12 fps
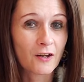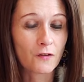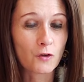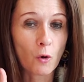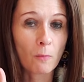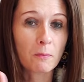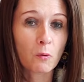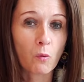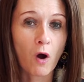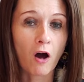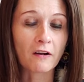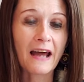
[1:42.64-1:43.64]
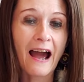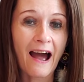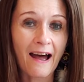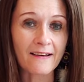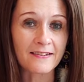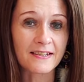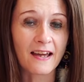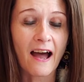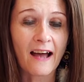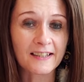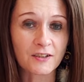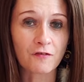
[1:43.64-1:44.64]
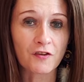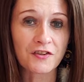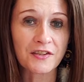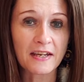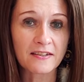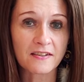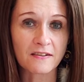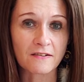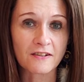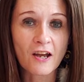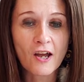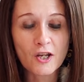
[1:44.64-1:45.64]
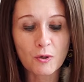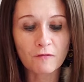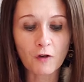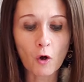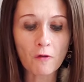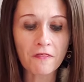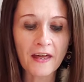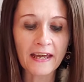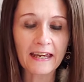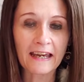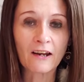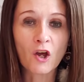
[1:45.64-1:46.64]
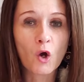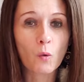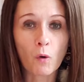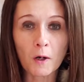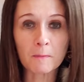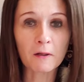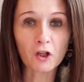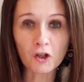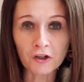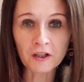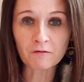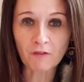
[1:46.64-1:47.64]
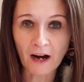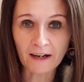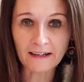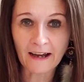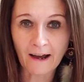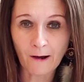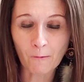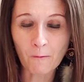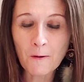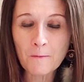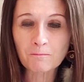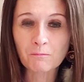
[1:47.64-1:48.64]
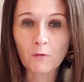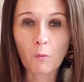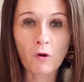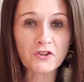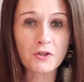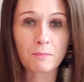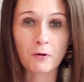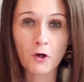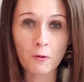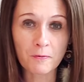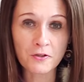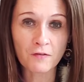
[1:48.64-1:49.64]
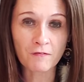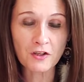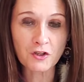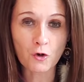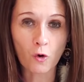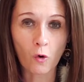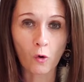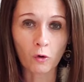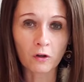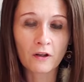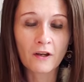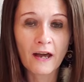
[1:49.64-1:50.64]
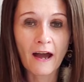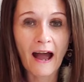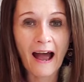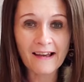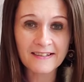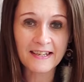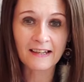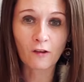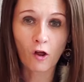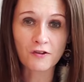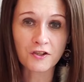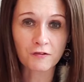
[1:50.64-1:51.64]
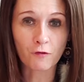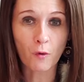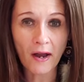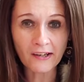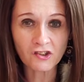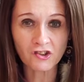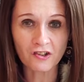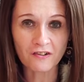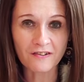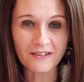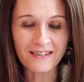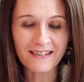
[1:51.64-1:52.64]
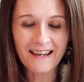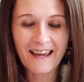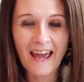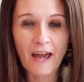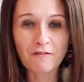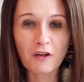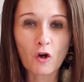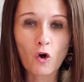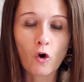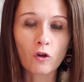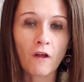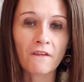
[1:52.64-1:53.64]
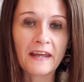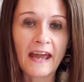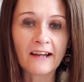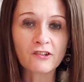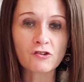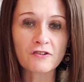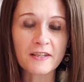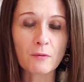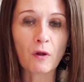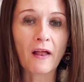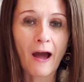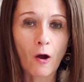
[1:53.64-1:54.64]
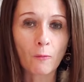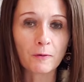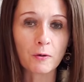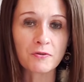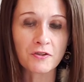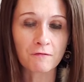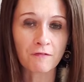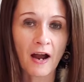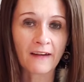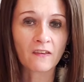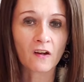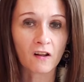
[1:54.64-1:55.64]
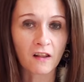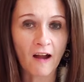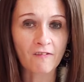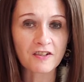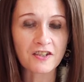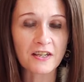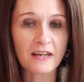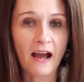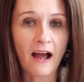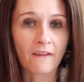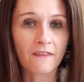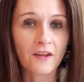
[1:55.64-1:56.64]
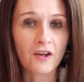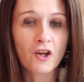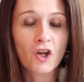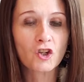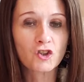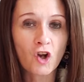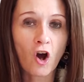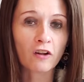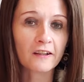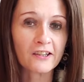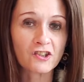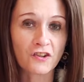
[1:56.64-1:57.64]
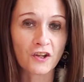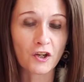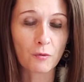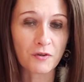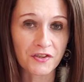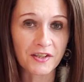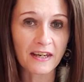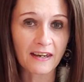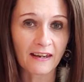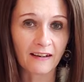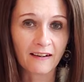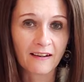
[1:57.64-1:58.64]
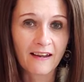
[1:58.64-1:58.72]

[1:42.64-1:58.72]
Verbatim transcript: Number one, ask, ask for assistance. So if you're thinking, What am I learning right now? What's the purpose of it all? Asking lots of questions. If you call on the angels, they will help you to find the clarity and the knowledge that you are seeking.